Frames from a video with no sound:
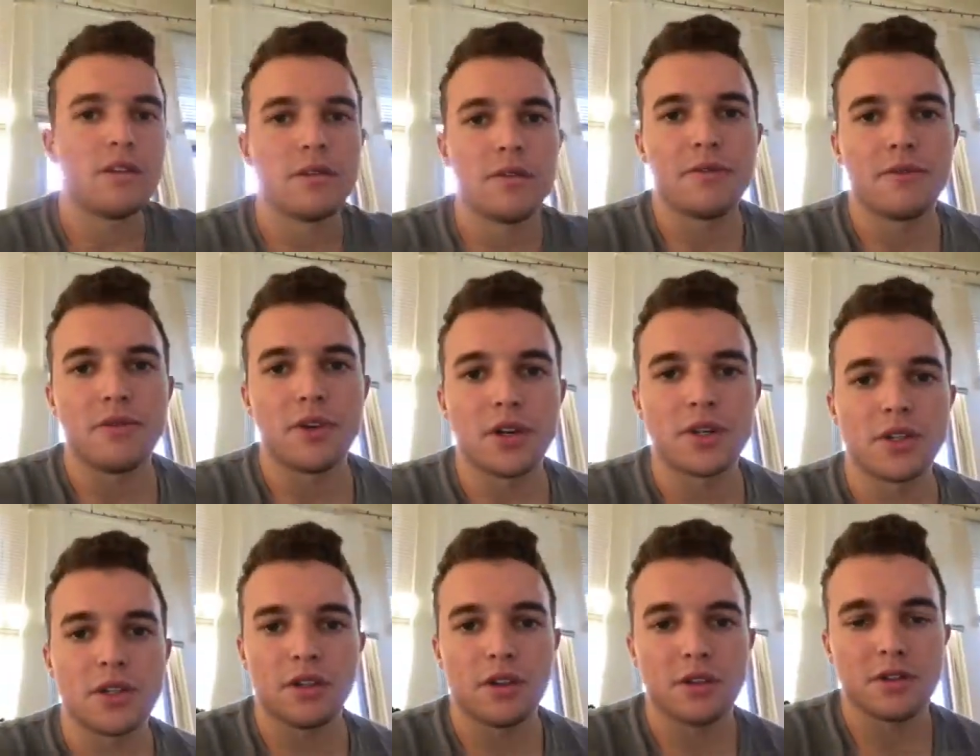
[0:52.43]
For a
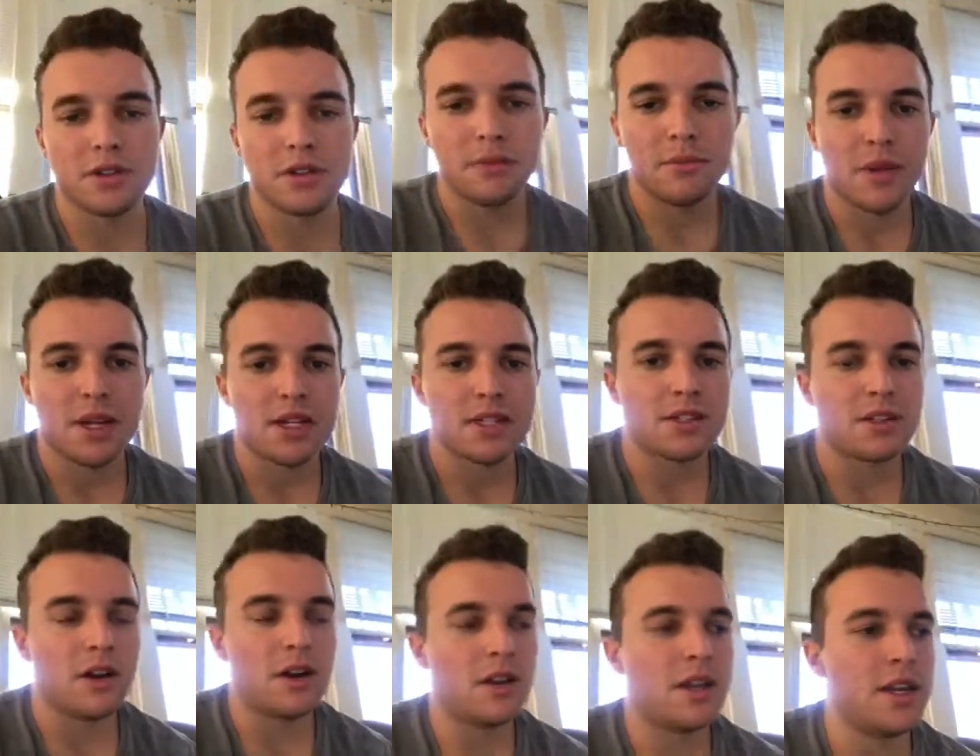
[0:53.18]
solution
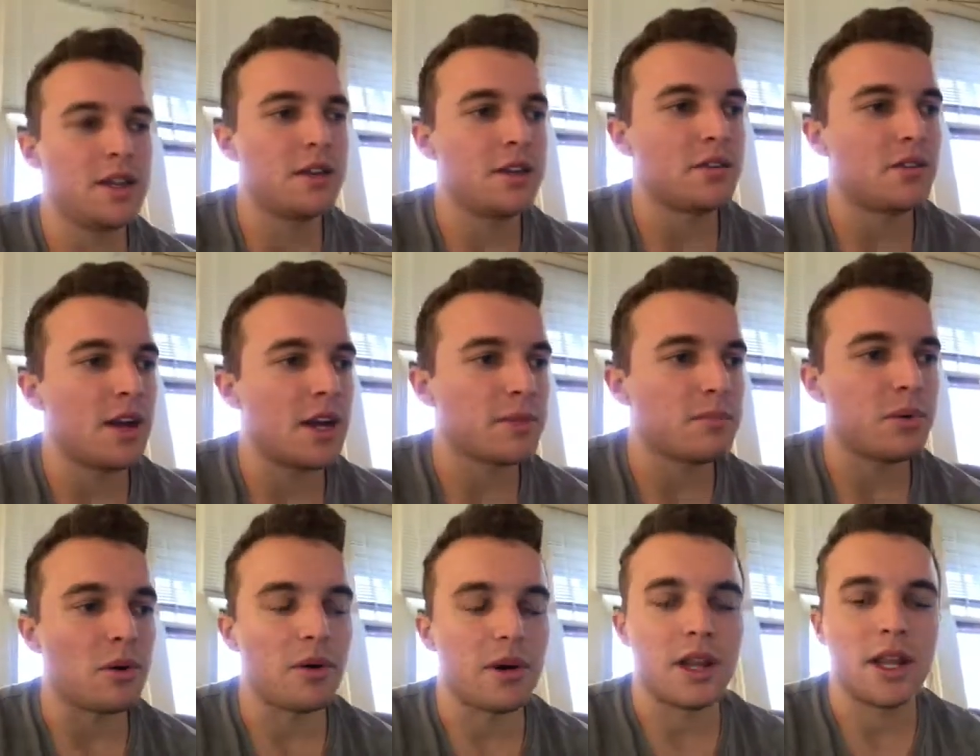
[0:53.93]
based on
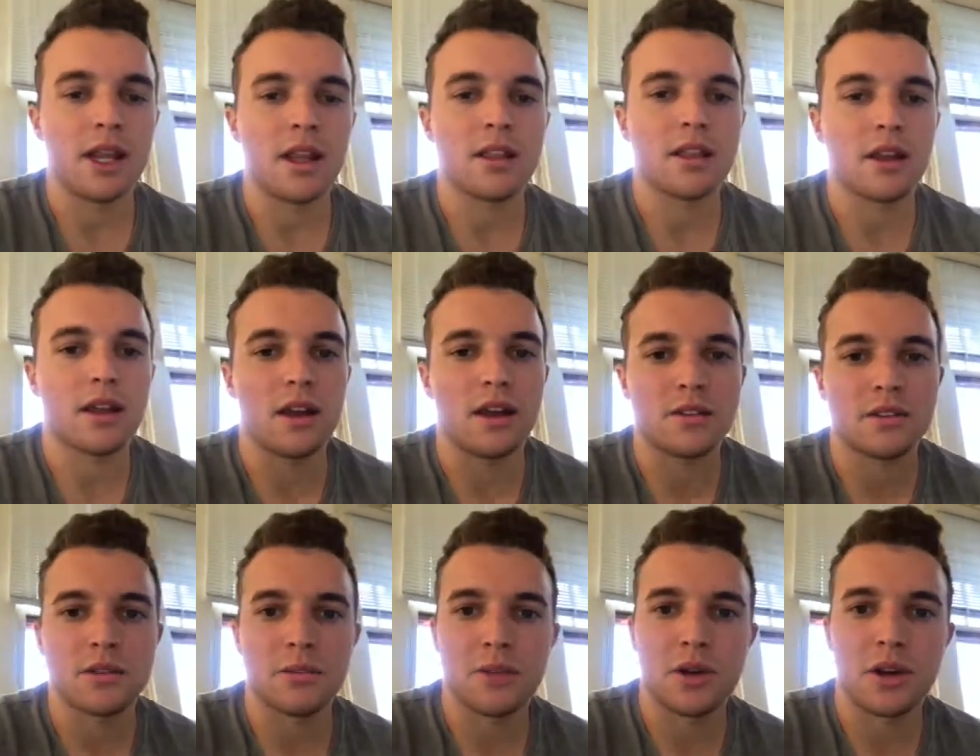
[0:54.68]
indirect pointing, the
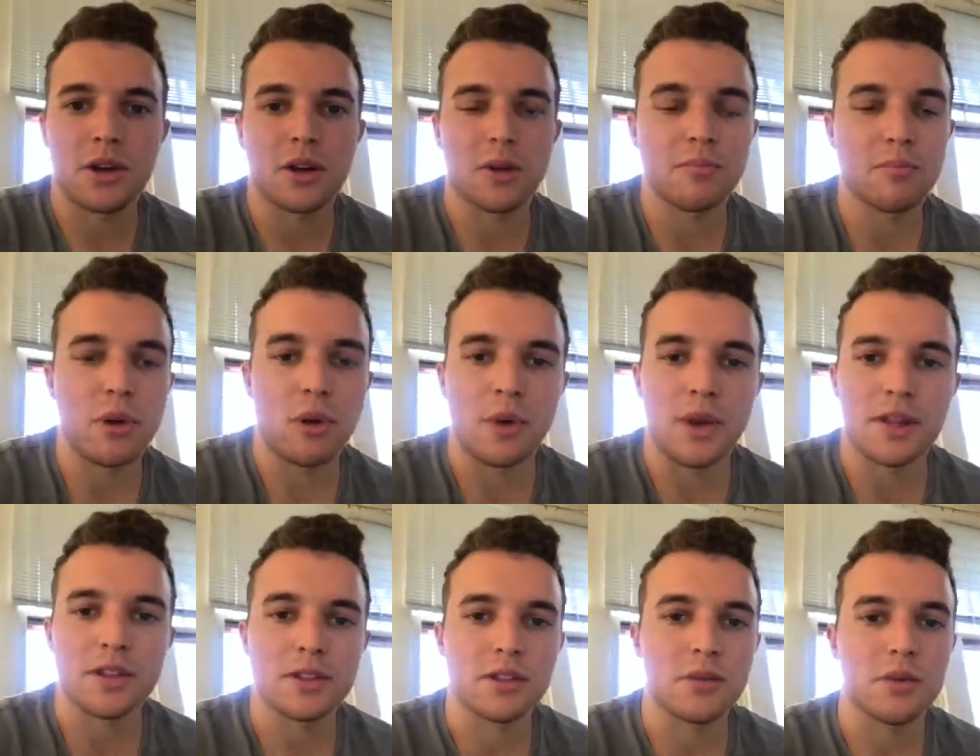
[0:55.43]
customer could
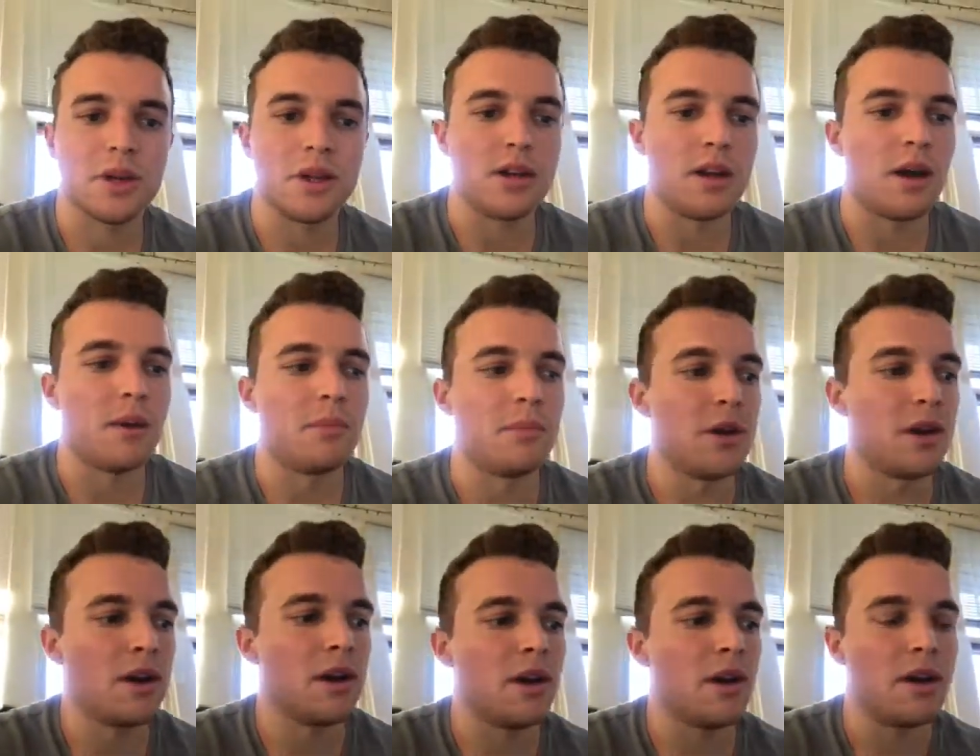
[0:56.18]
point to a
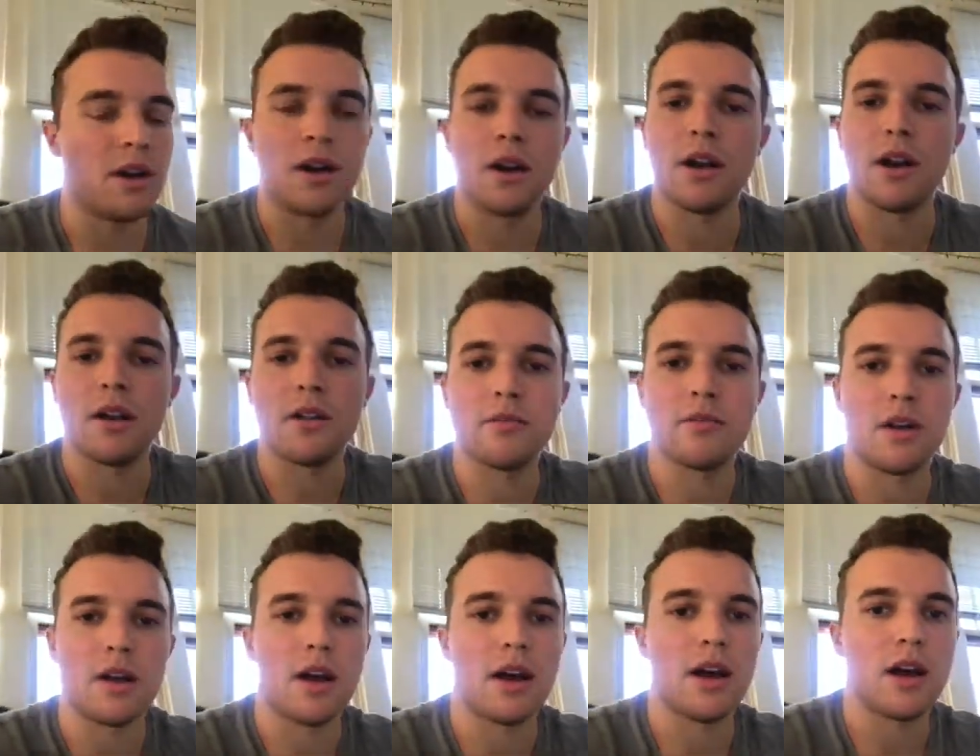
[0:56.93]
number or
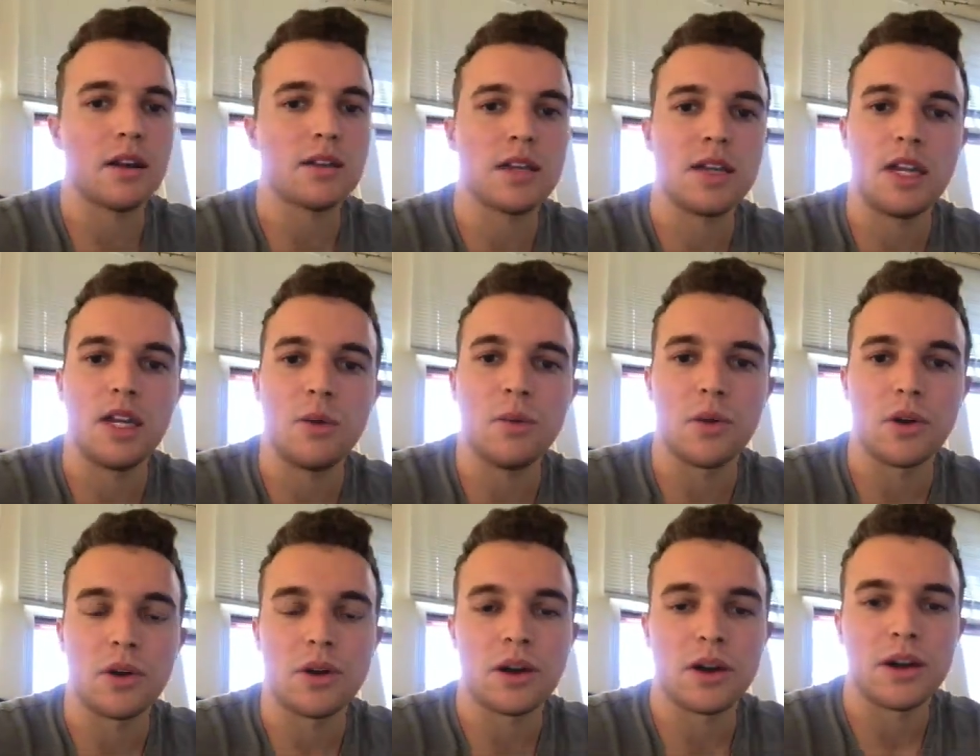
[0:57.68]
a
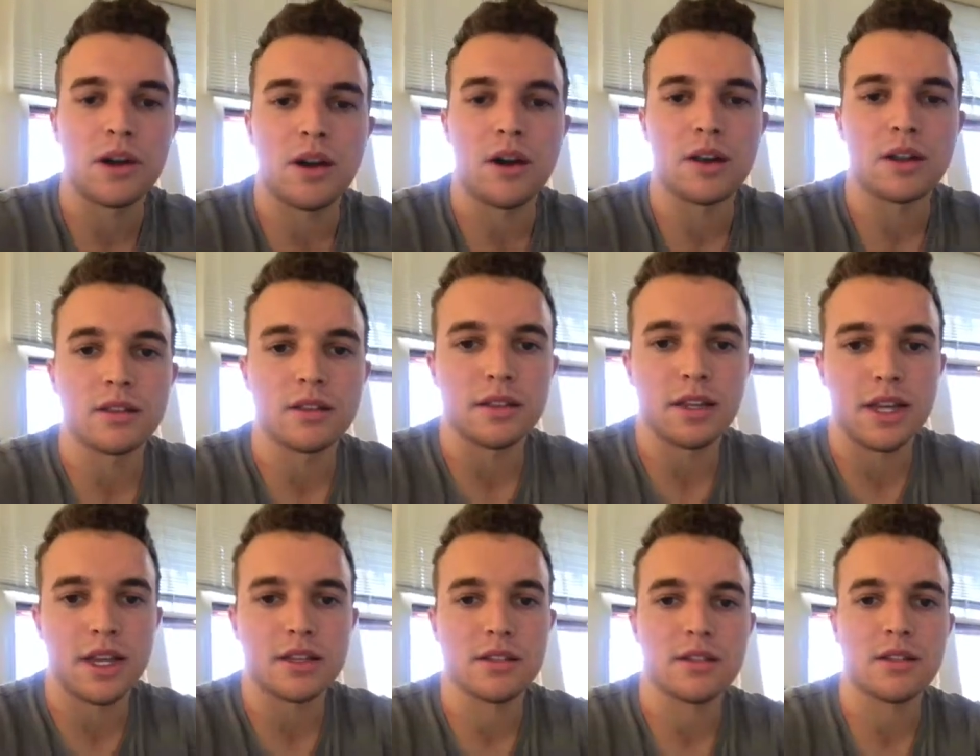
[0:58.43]
keyword on a
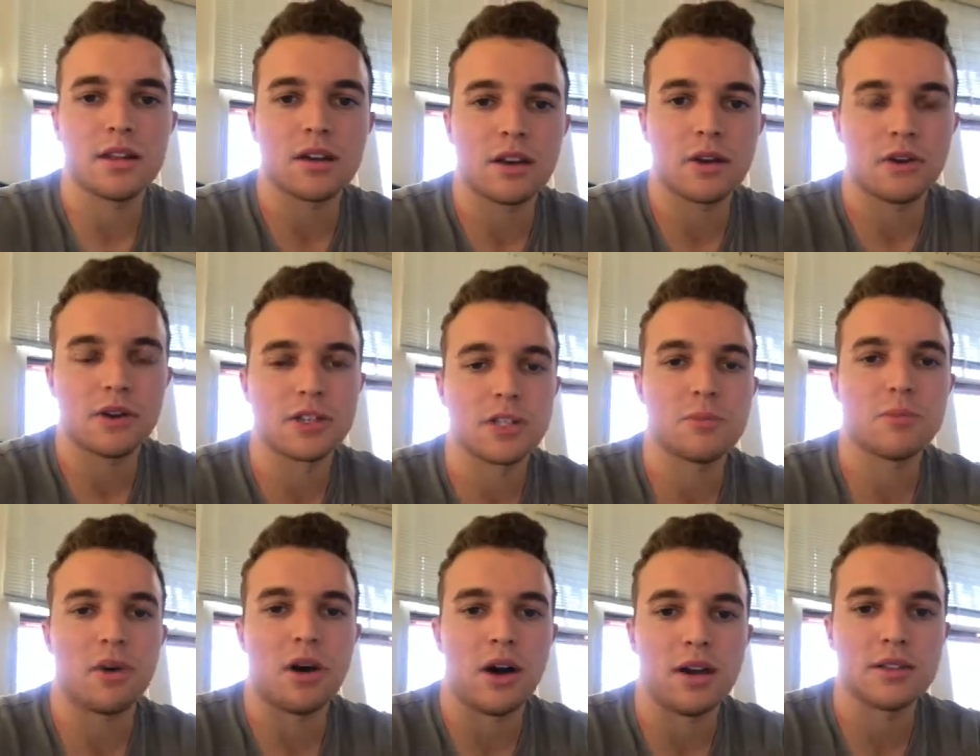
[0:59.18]
list that
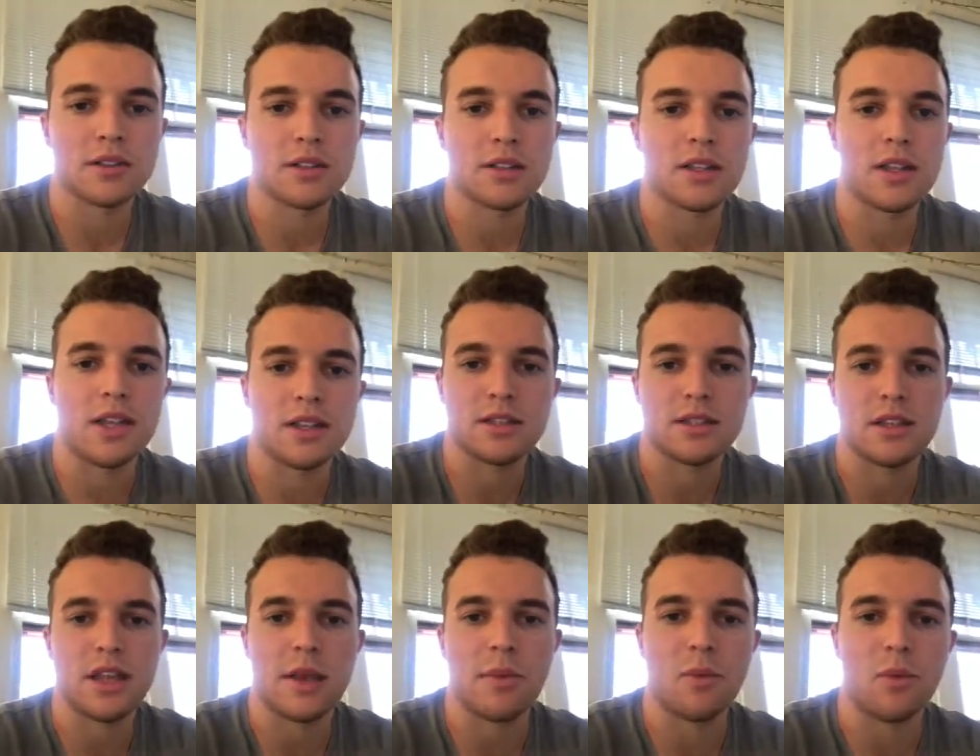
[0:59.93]
corresponds to that
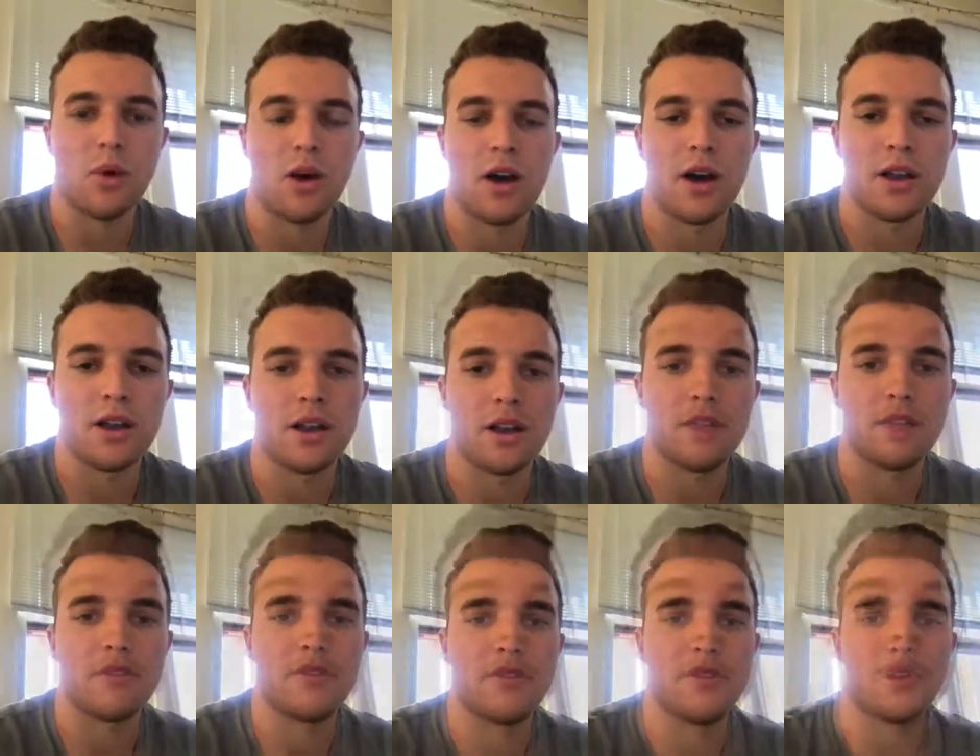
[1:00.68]
same one
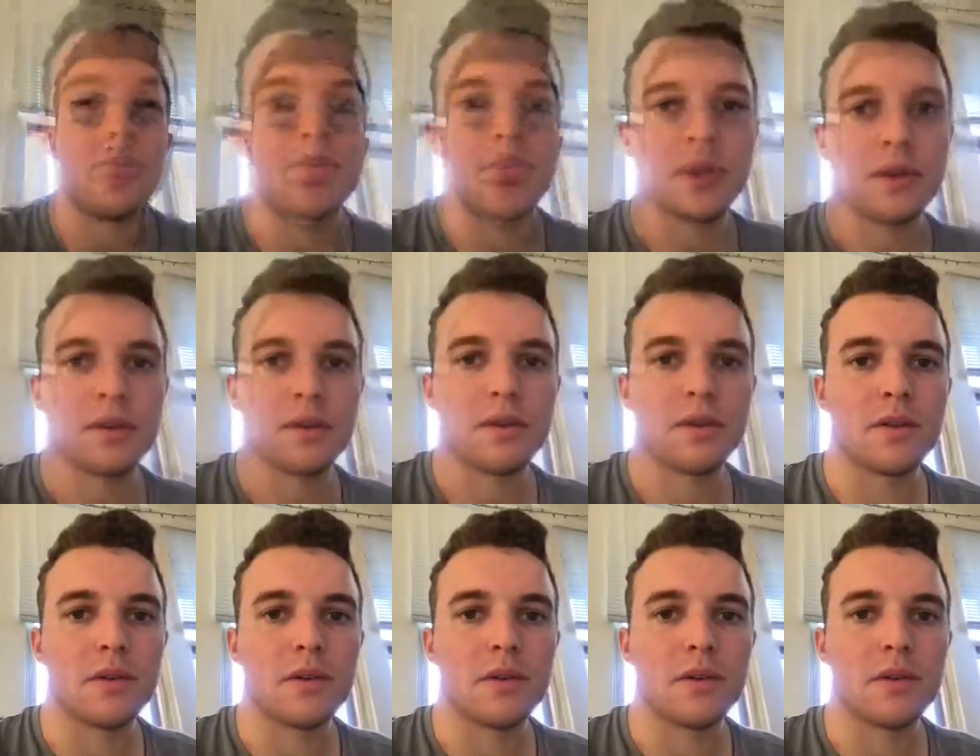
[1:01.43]
on the food menu.